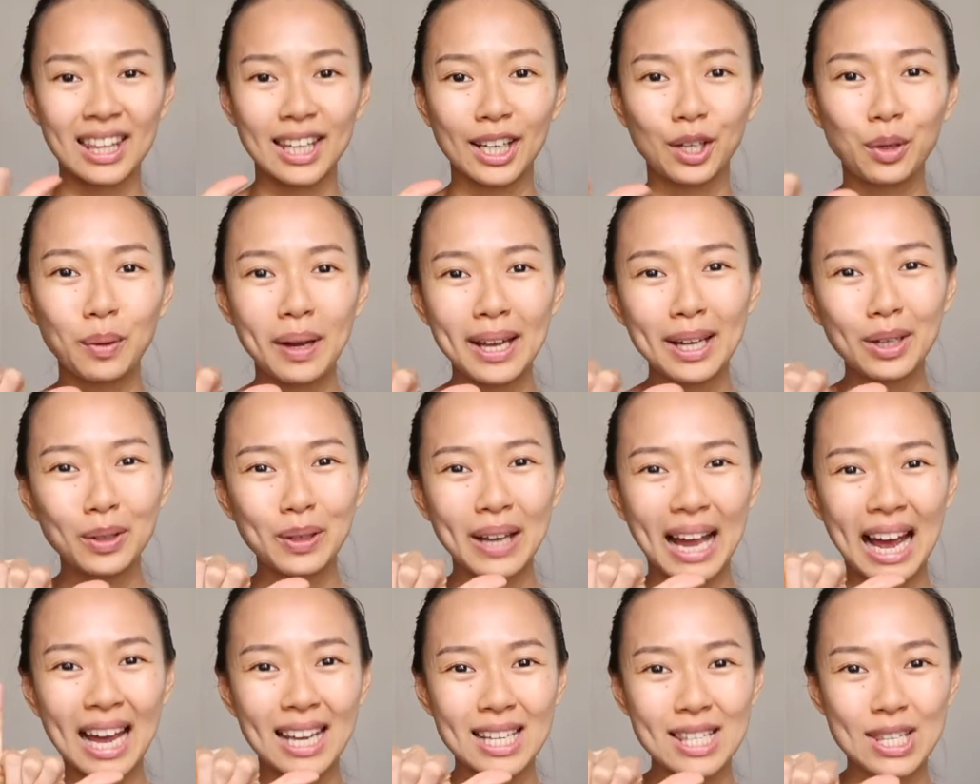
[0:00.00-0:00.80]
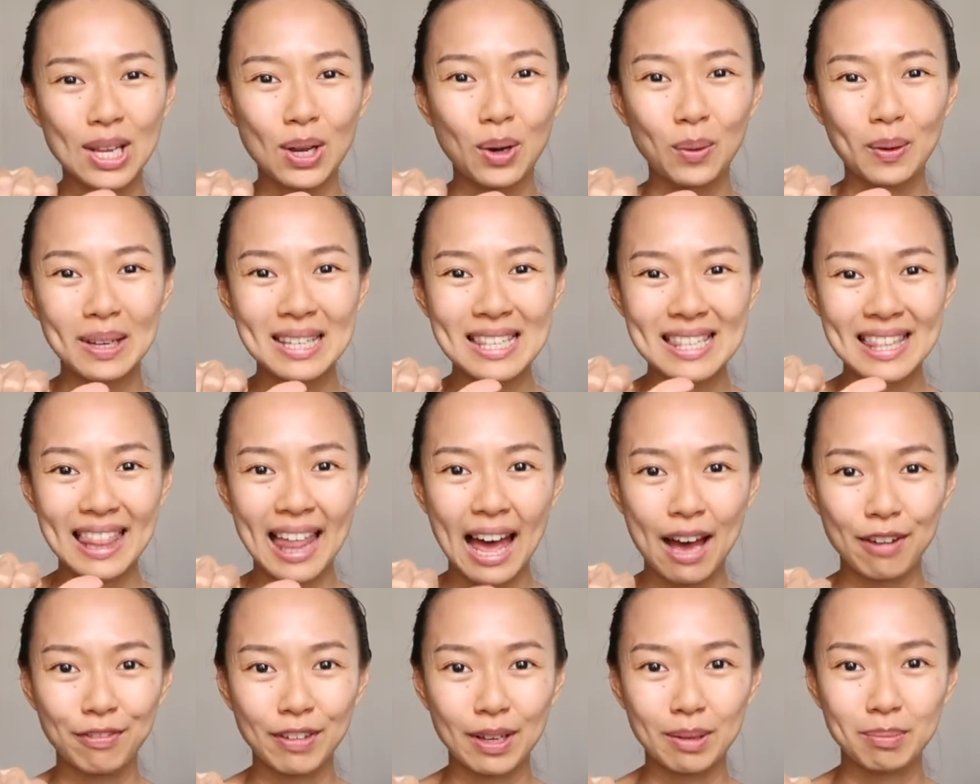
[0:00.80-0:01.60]
The Guido guys always
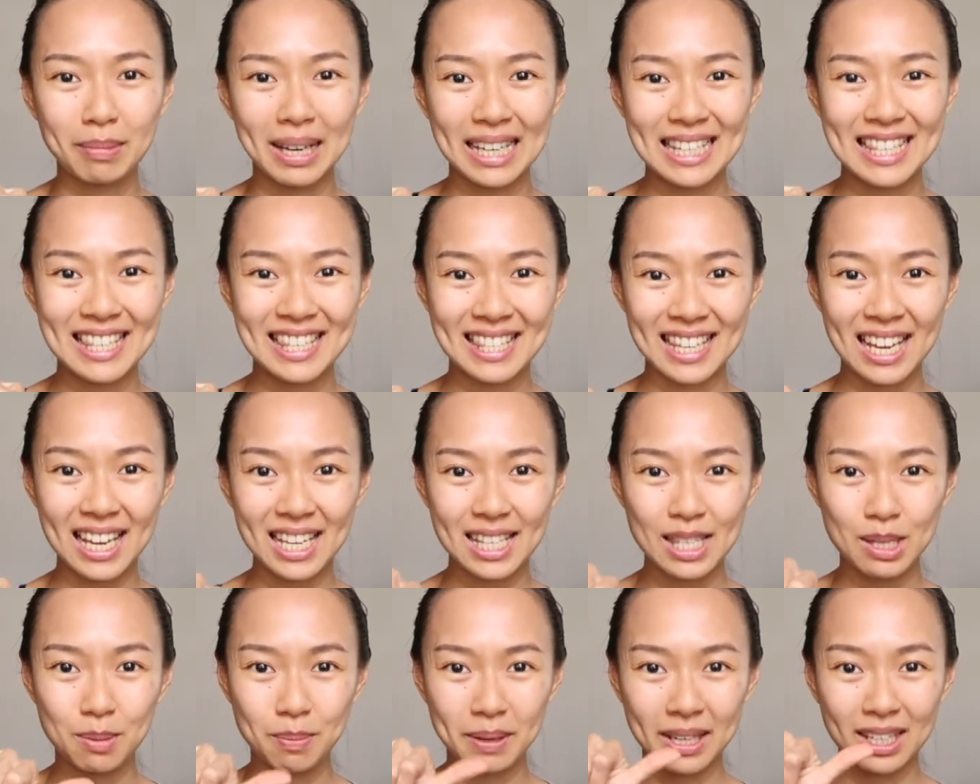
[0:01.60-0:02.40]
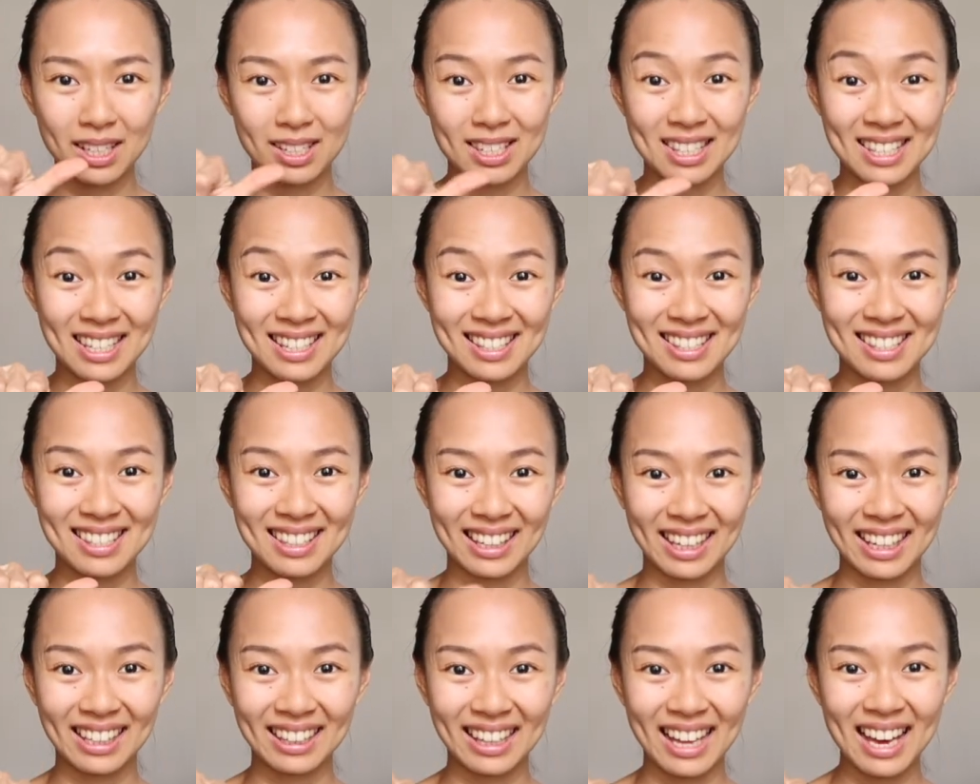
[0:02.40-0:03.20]
laugh at my 6 because
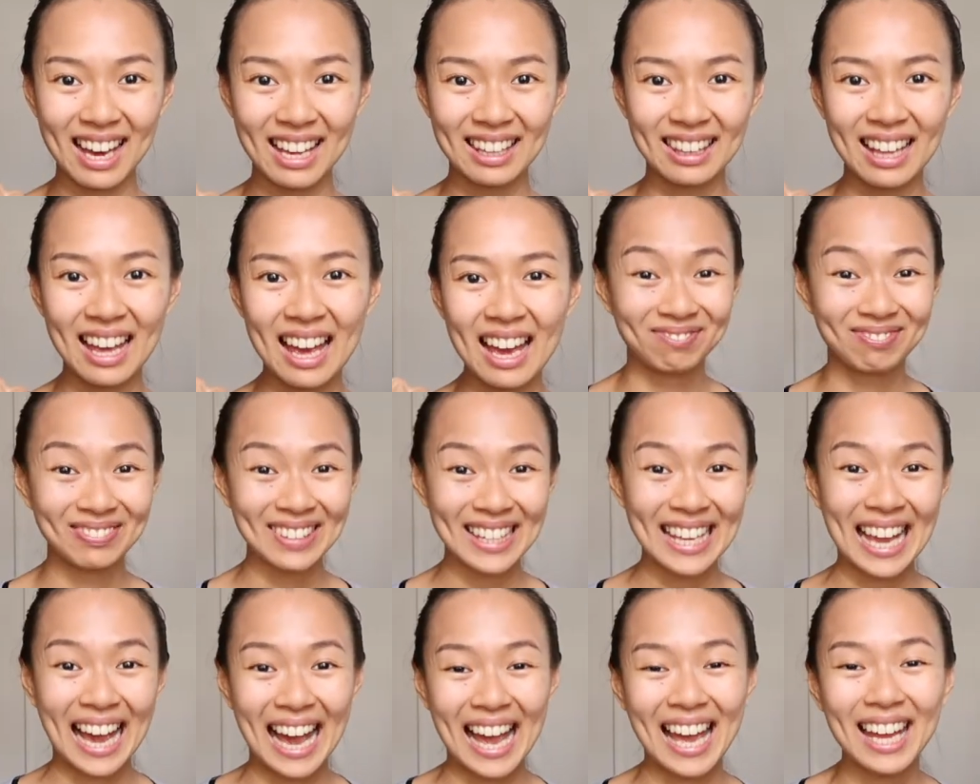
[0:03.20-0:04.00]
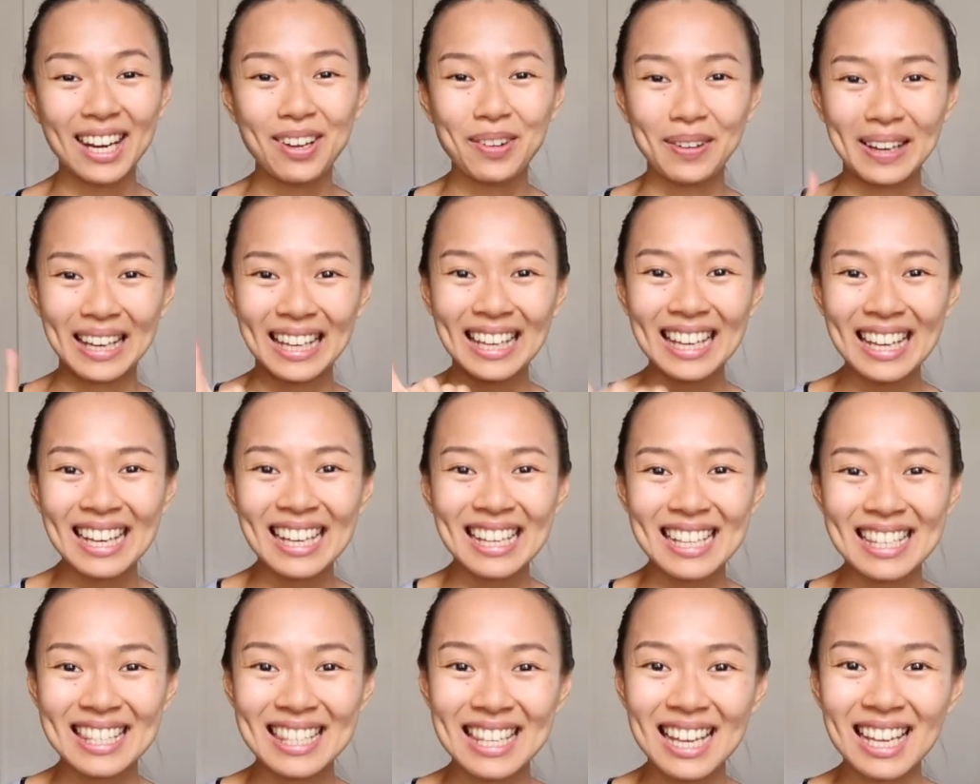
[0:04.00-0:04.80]
it's like that. Yeah, anyway,
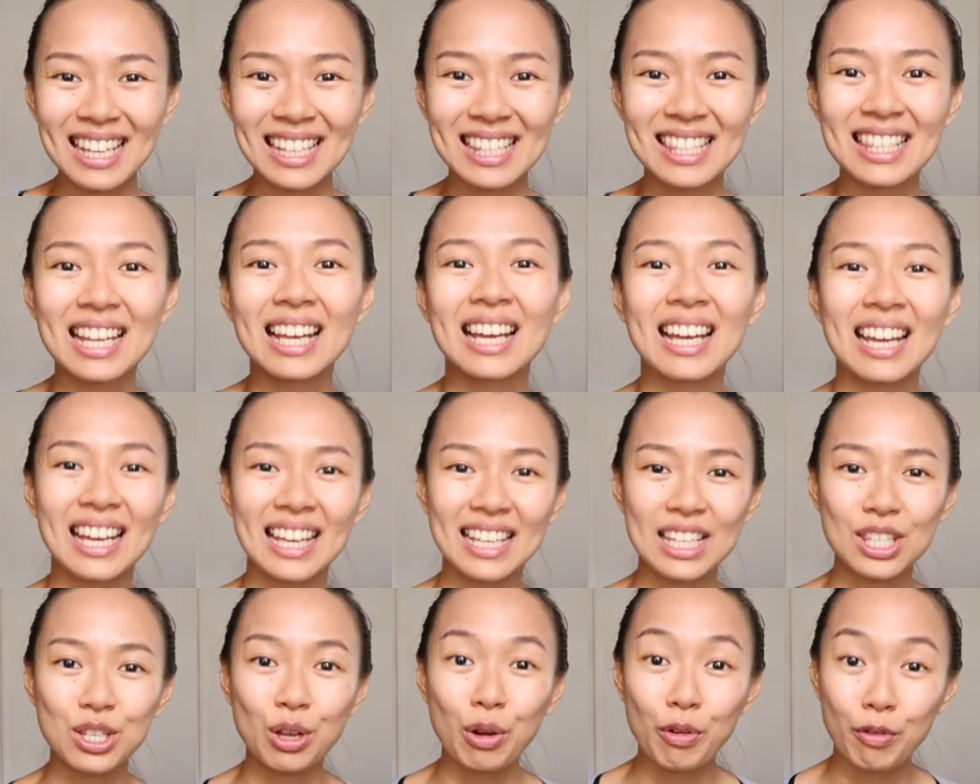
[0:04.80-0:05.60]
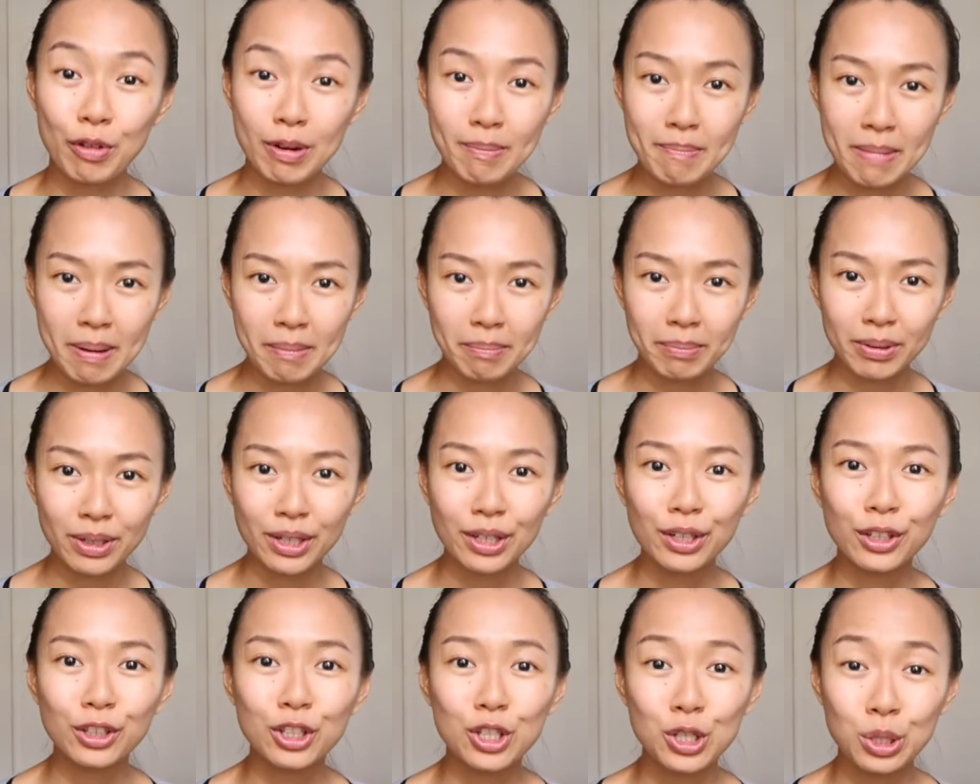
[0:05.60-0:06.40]
6 is
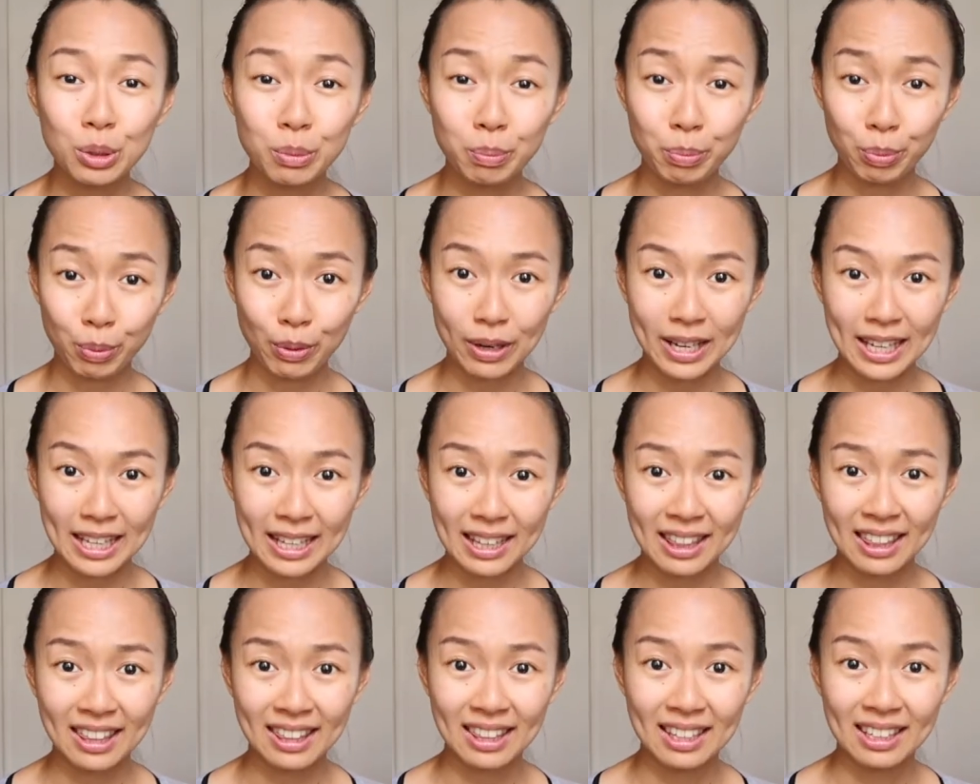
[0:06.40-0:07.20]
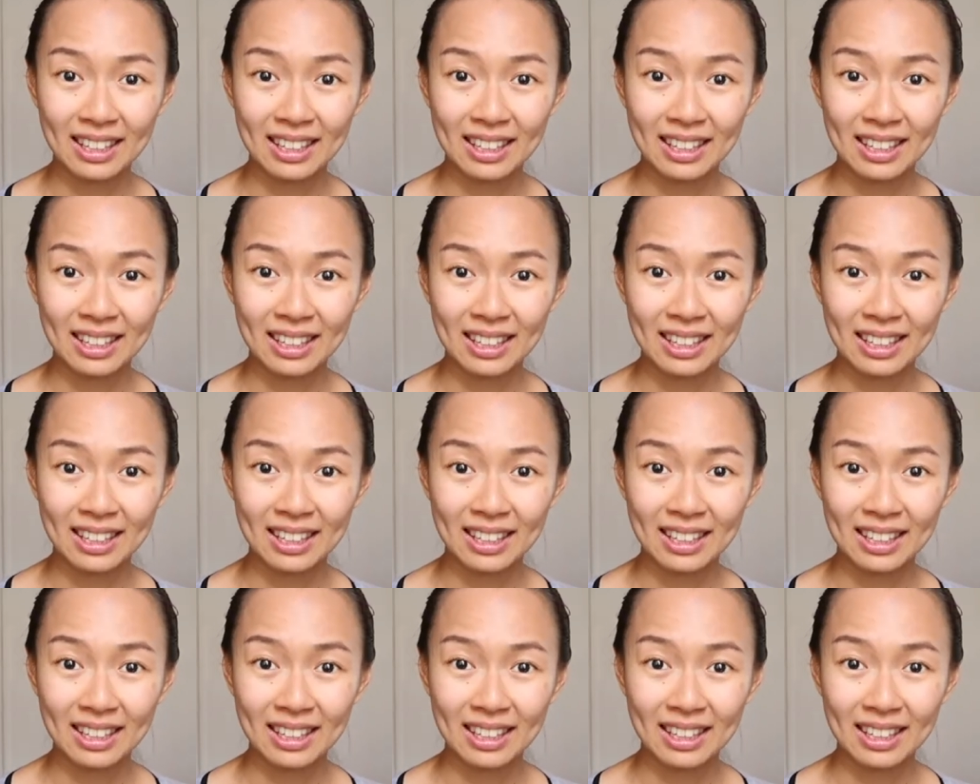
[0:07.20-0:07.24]
remember to breathe.